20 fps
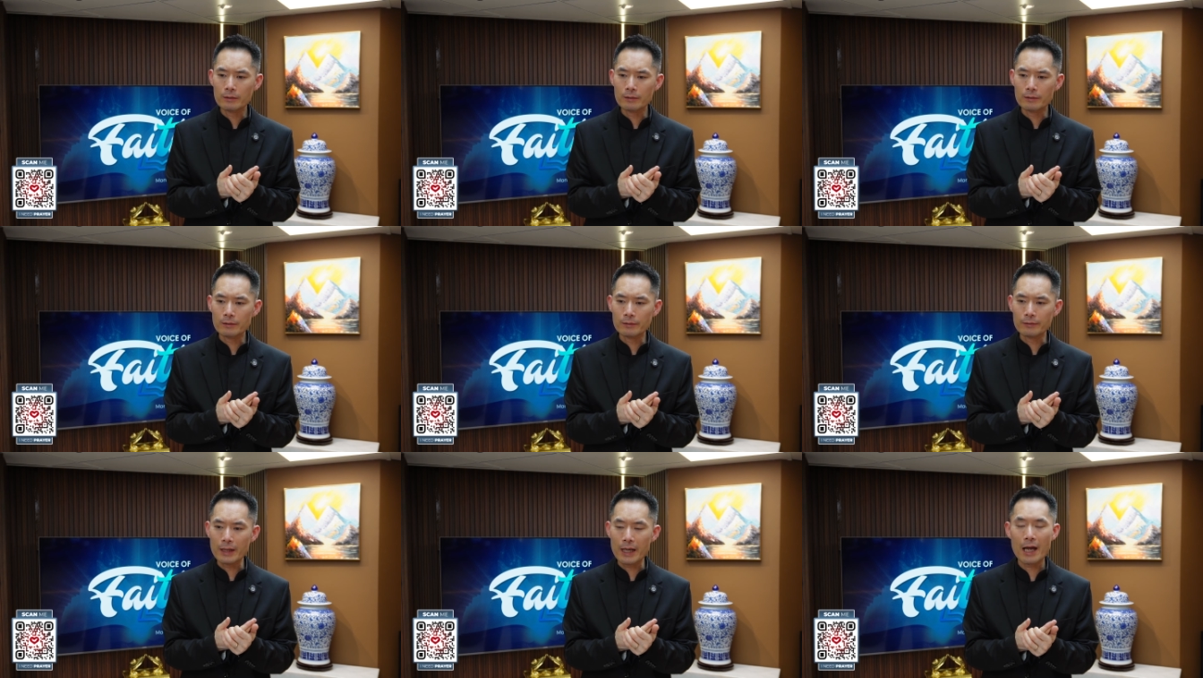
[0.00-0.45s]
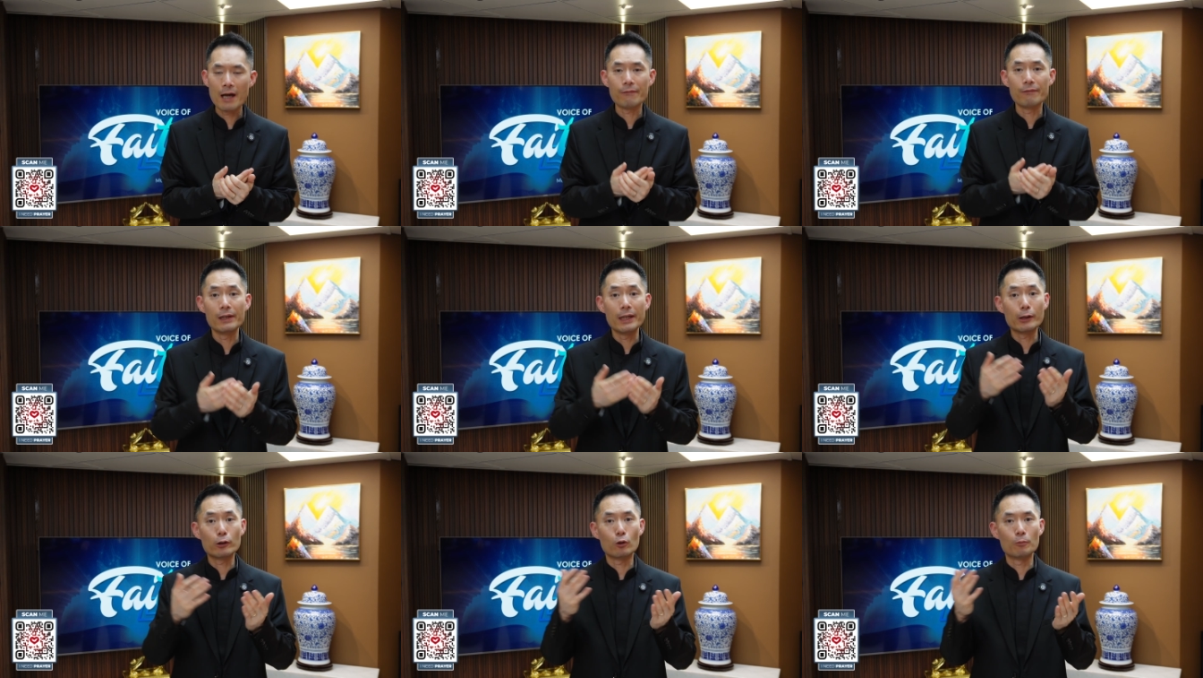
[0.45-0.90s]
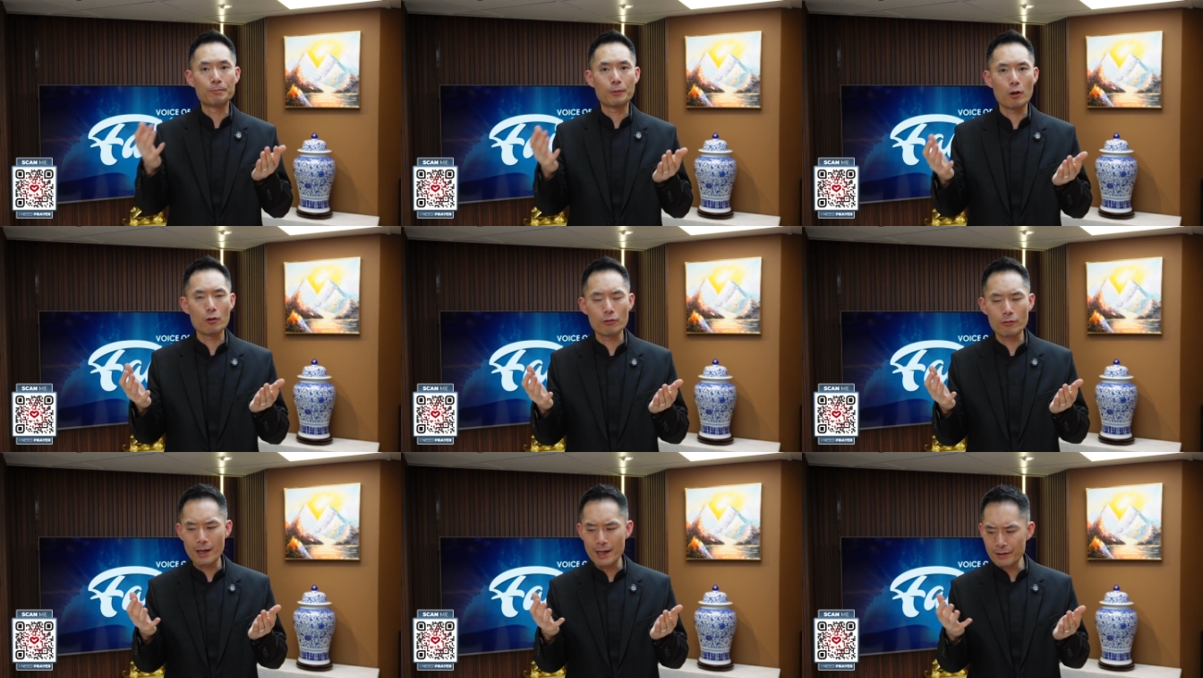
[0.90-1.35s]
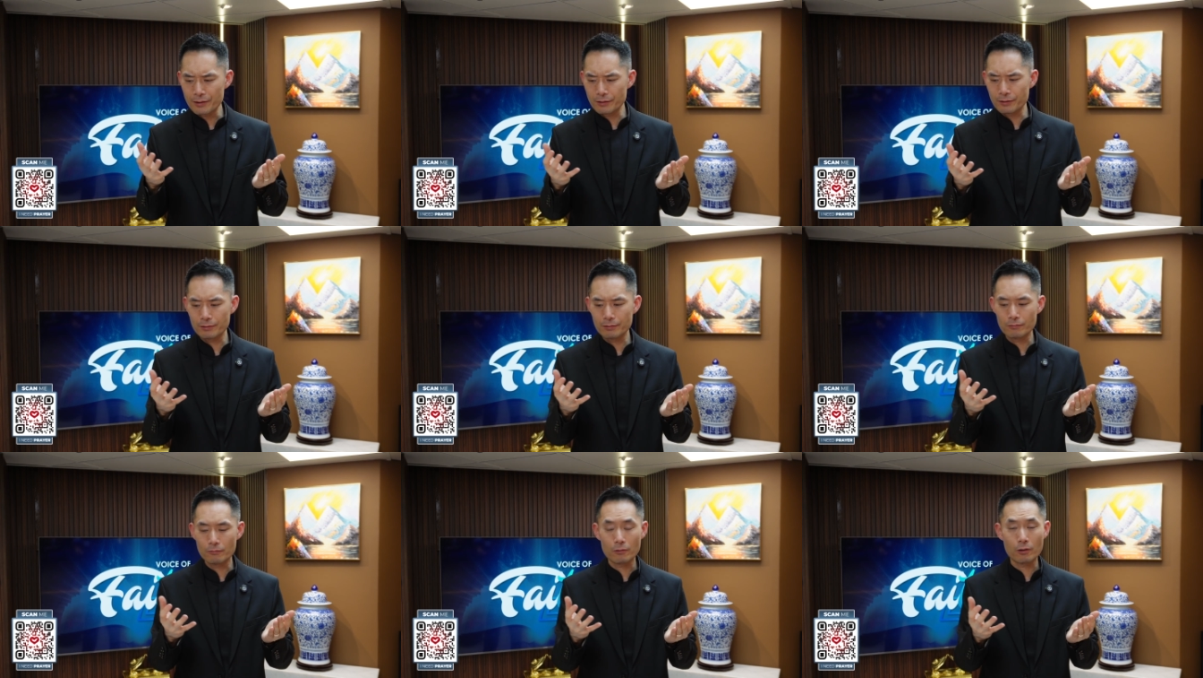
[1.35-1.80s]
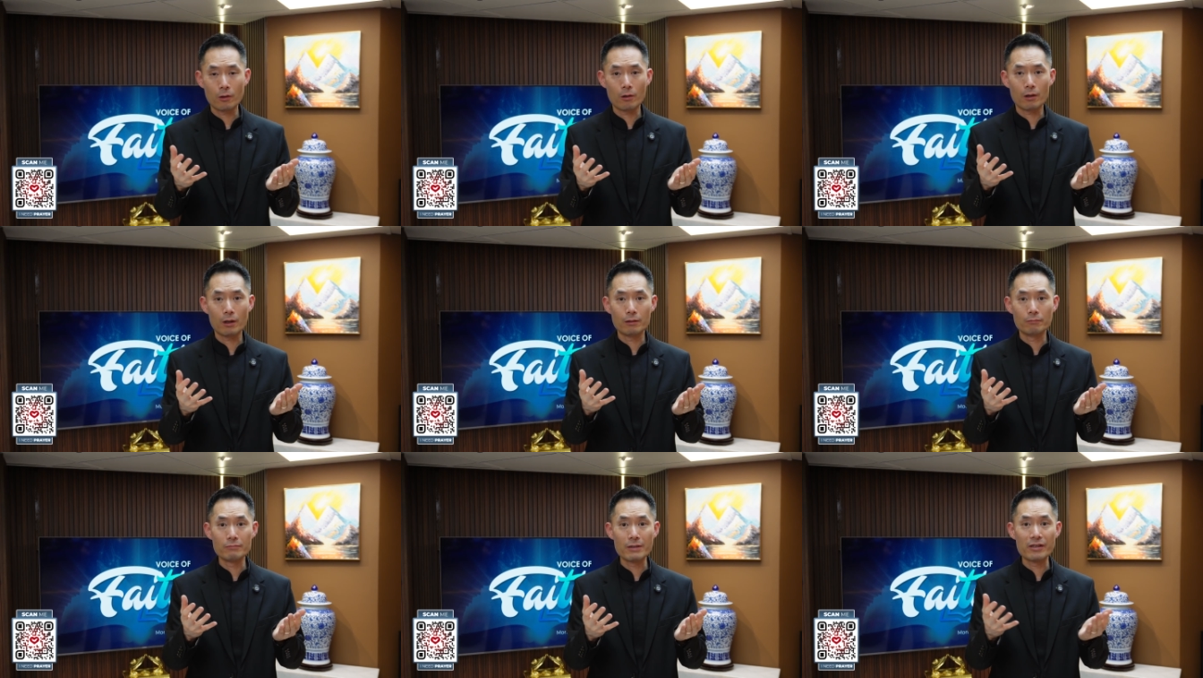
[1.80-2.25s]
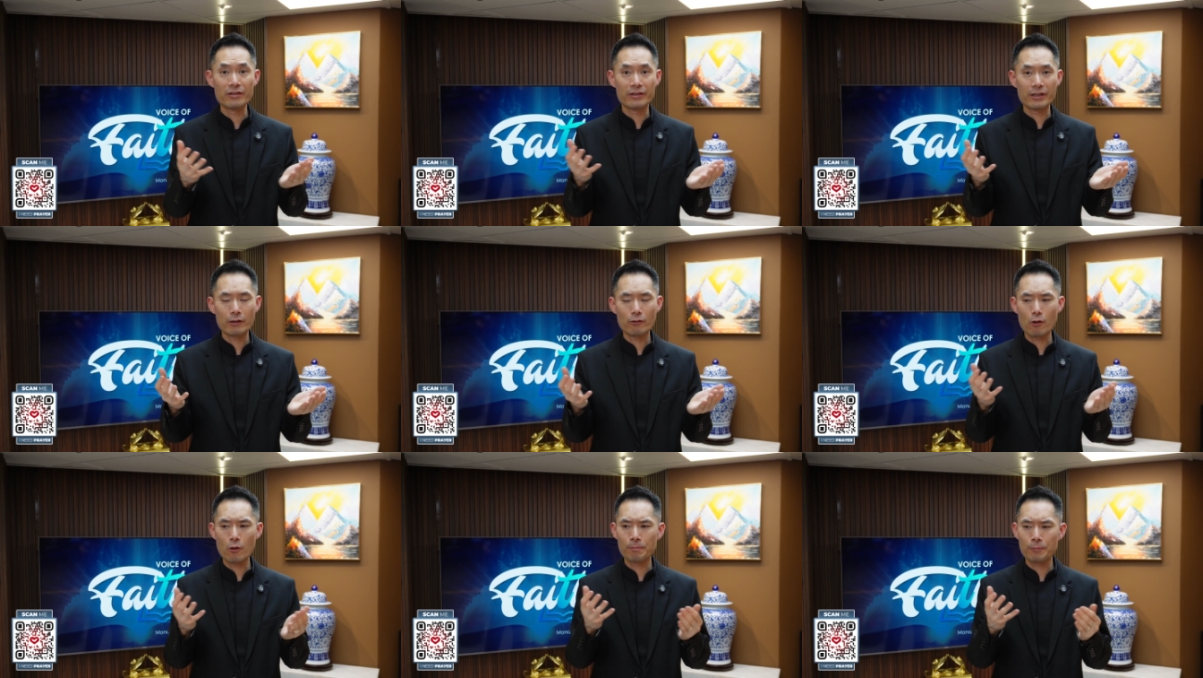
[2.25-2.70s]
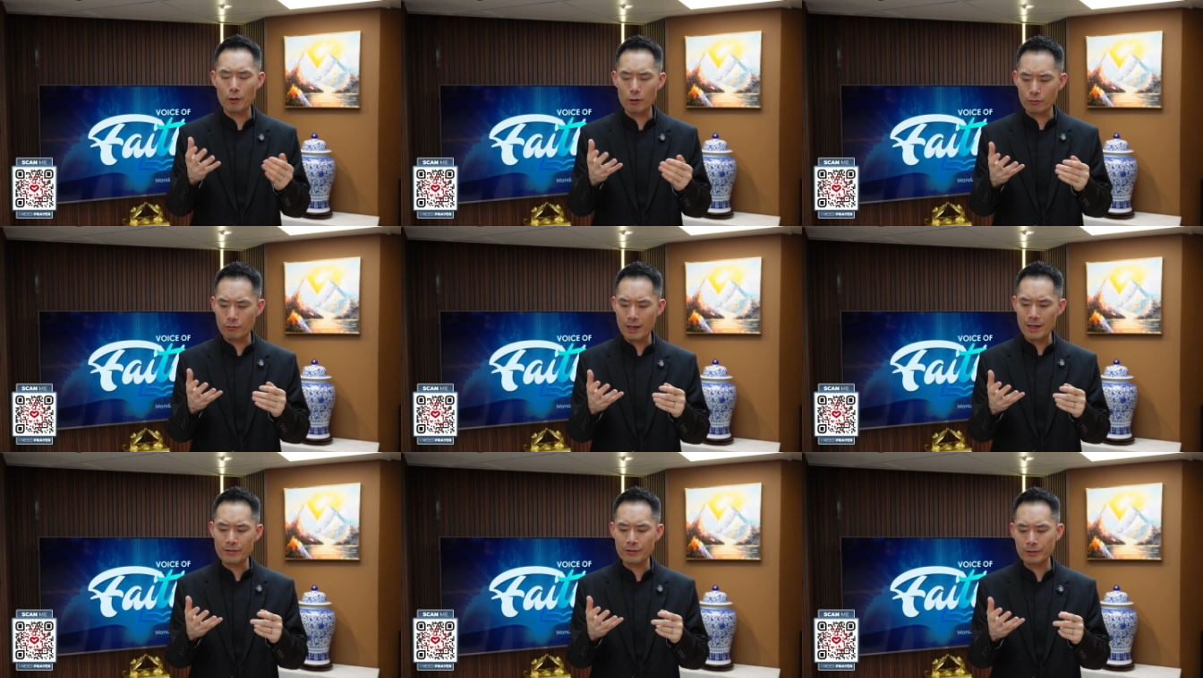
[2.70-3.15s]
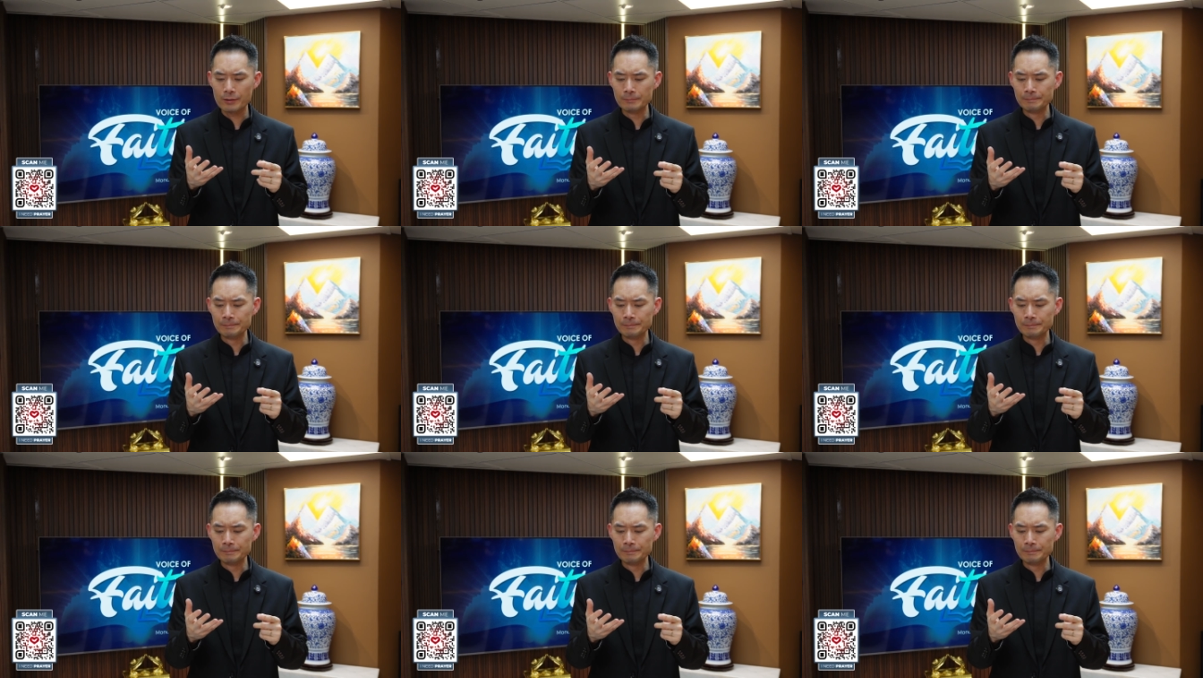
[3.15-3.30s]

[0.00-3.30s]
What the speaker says: They have little progress or zero progress,